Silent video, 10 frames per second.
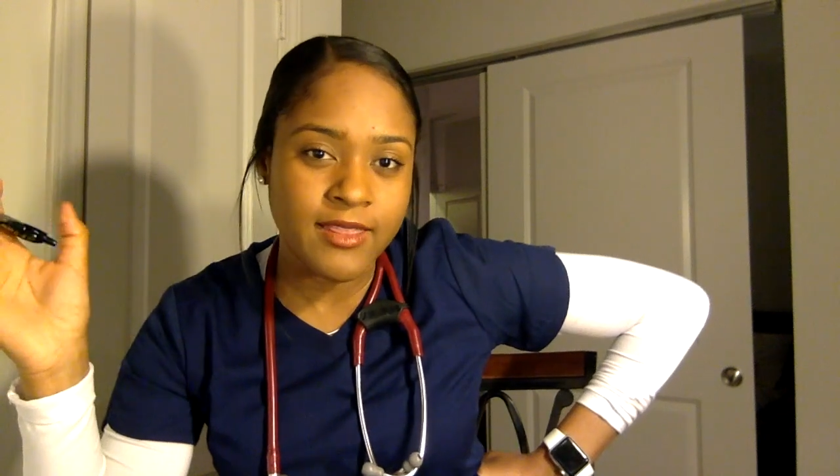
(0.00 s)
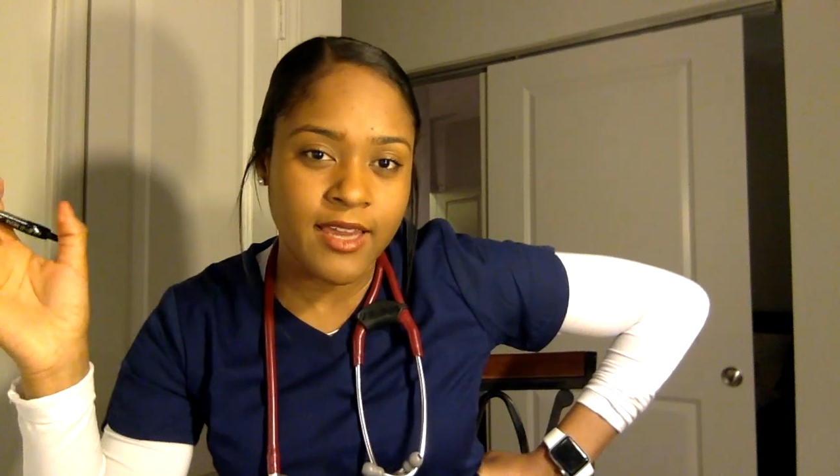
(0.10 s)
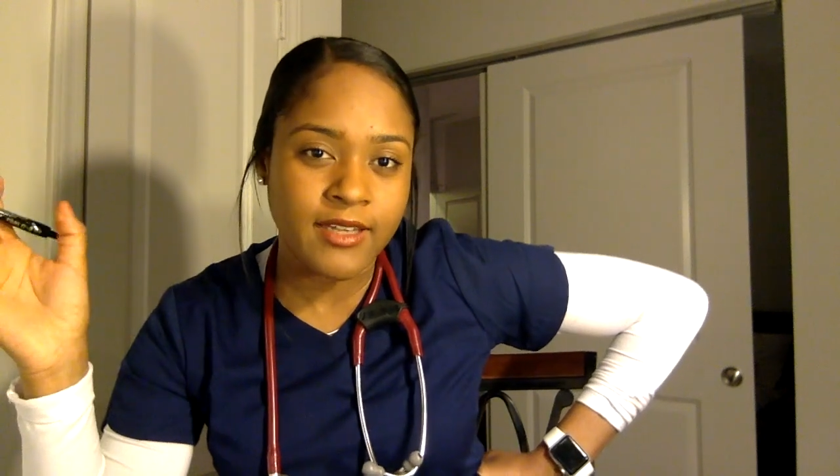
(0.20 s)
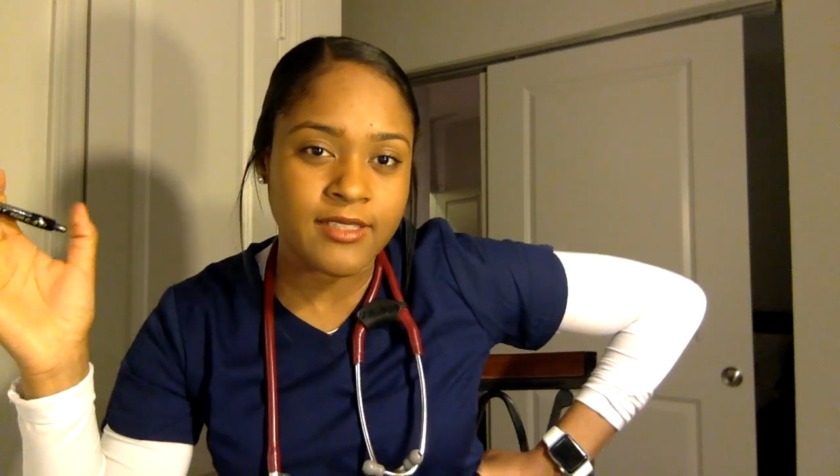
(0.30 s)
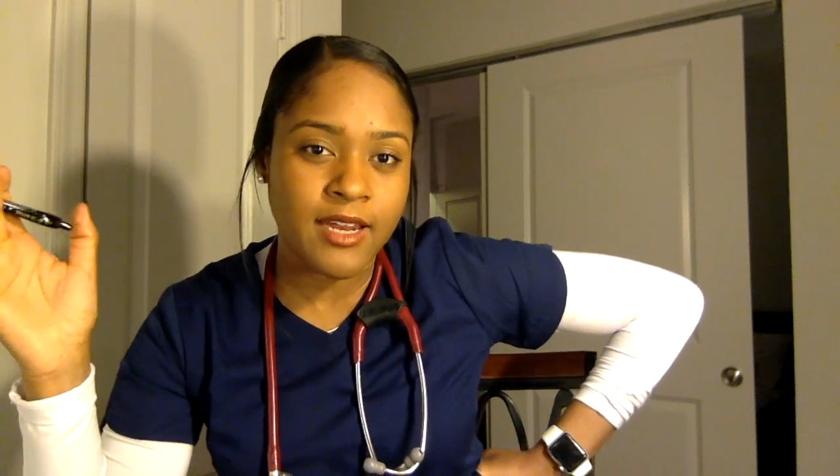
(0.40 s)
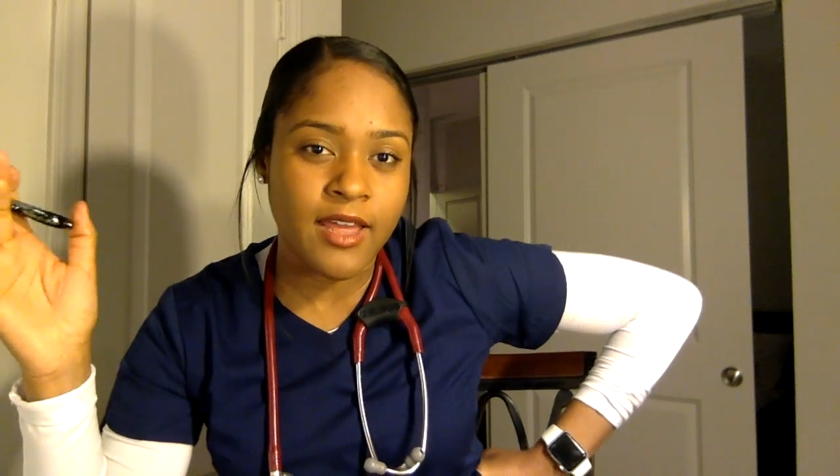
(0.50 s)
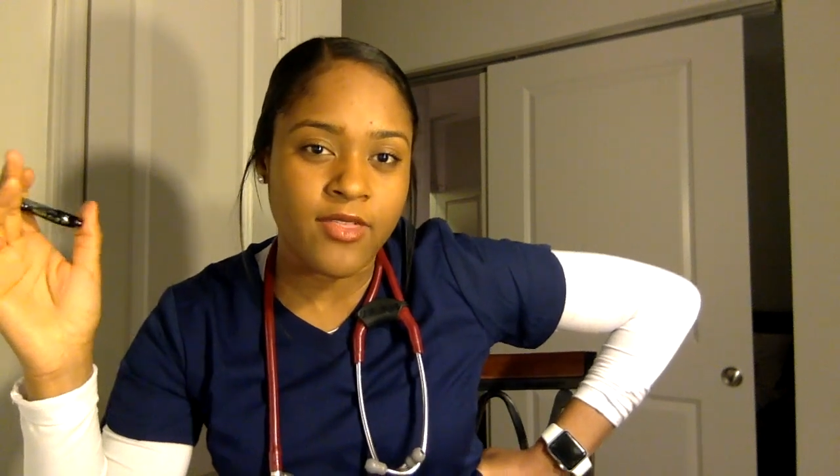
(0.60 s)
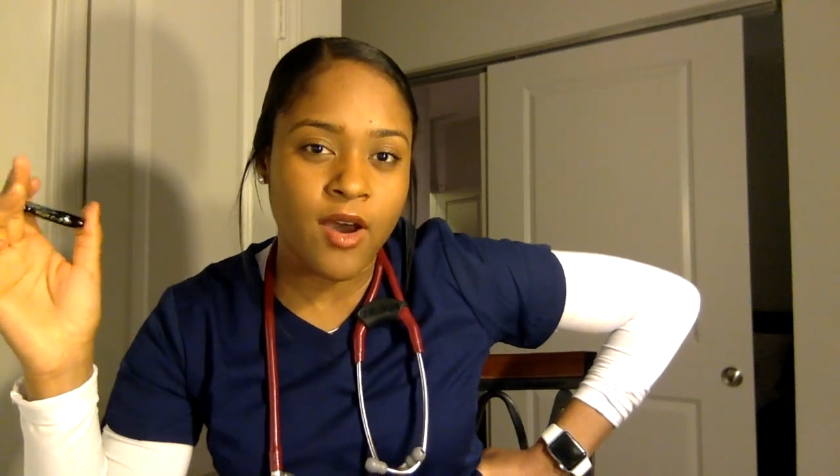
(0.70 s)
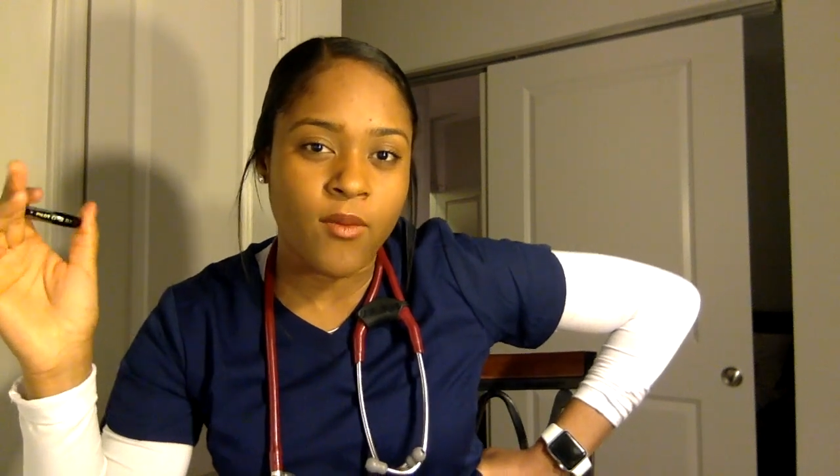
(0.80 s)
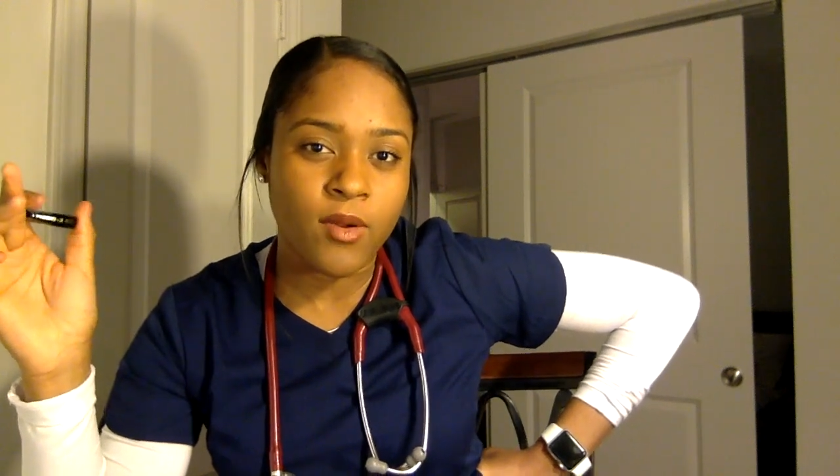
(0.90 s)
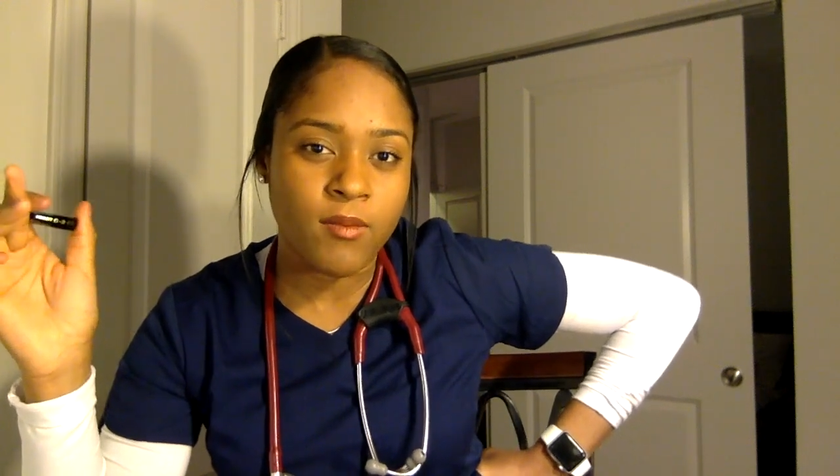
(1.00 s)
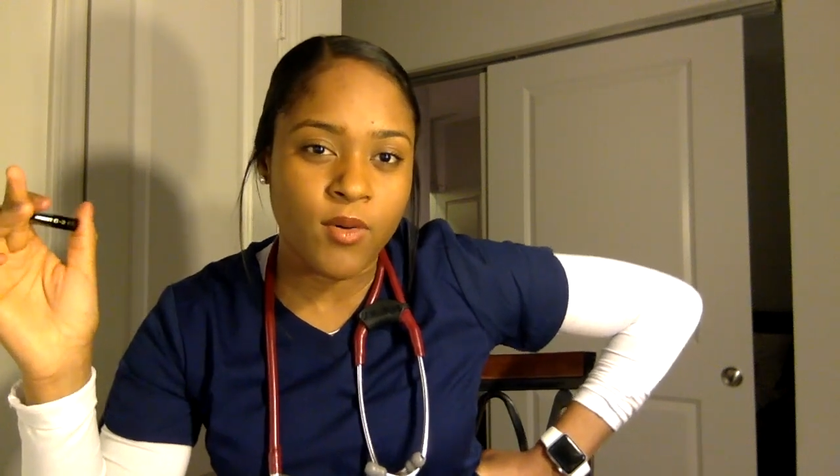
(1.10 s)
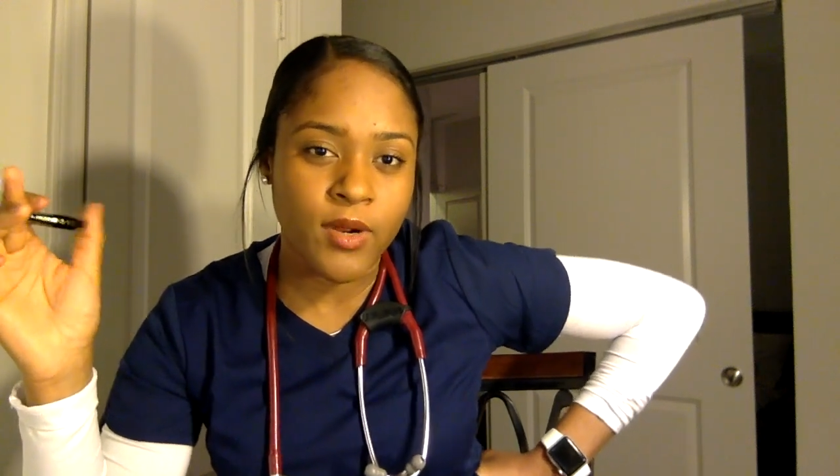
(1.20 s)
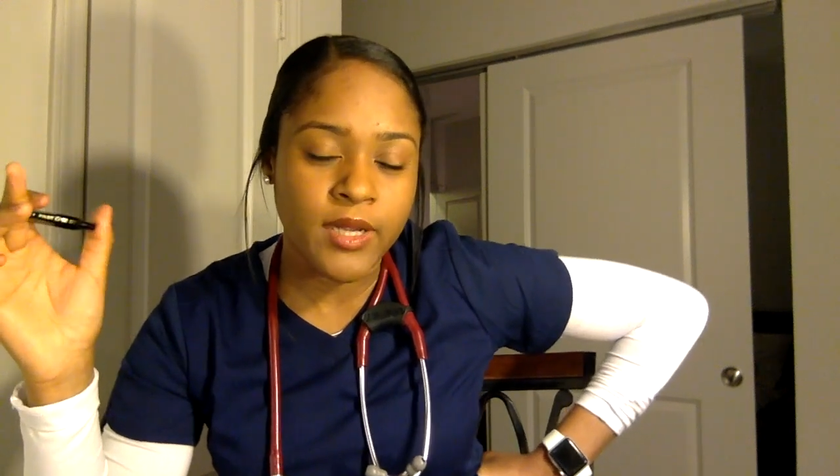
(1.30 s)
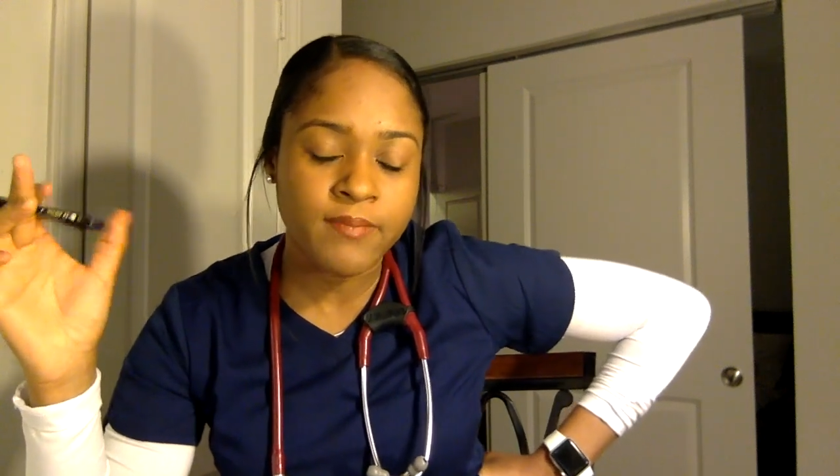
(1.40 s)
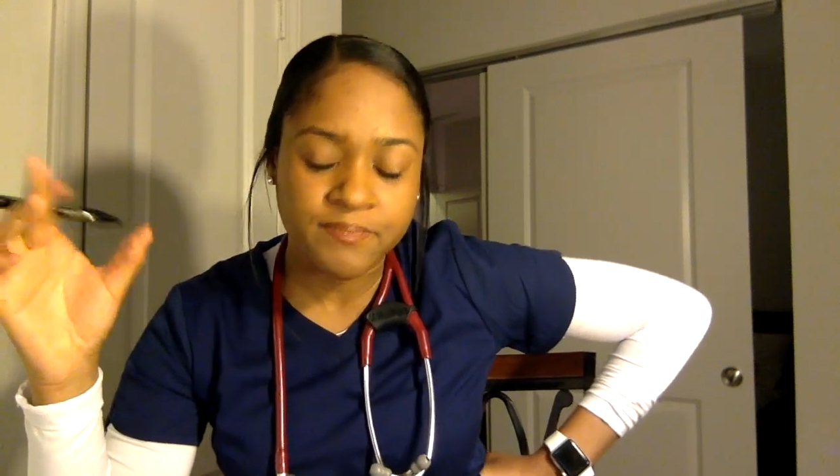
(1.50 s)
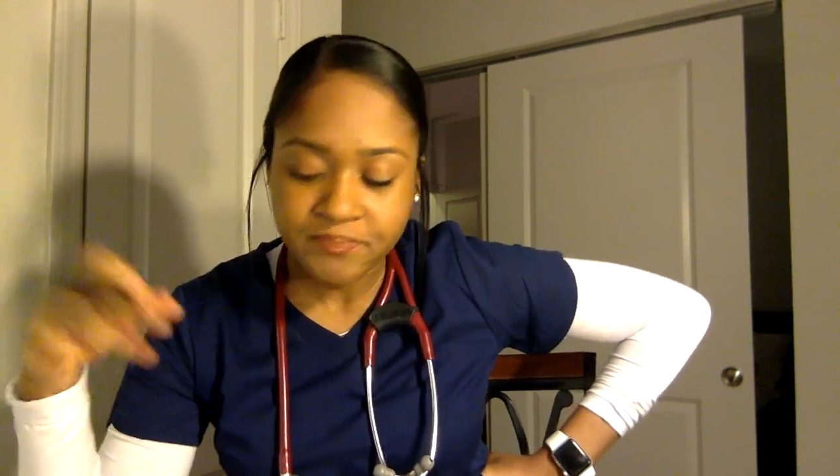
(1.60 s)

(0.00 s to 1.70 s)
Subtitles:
things that I thought were important.